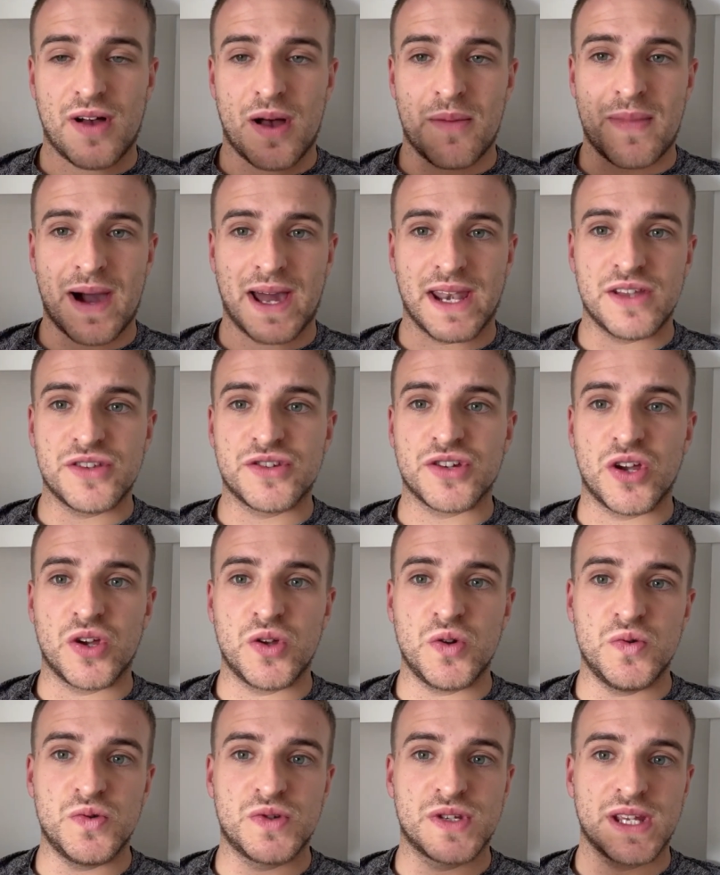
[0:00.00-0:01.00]
a manager
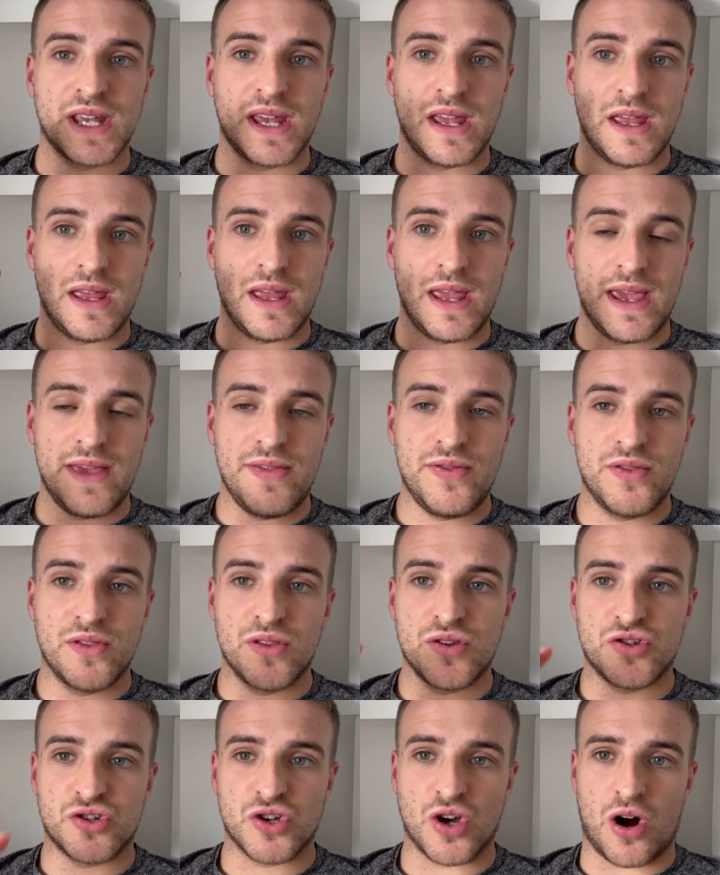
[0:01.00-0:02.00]
who's in
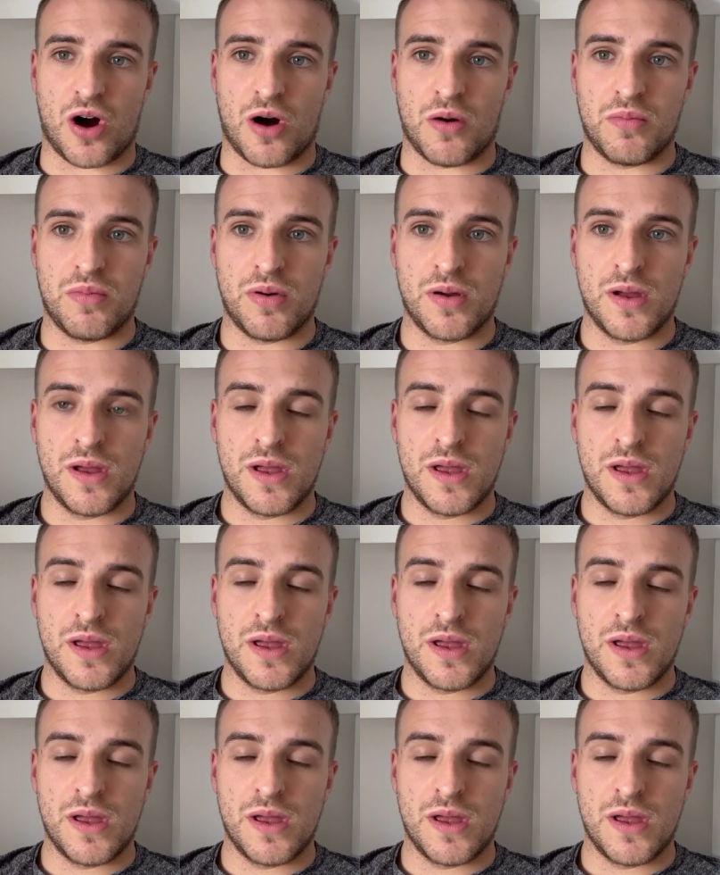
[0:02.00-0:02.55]
the job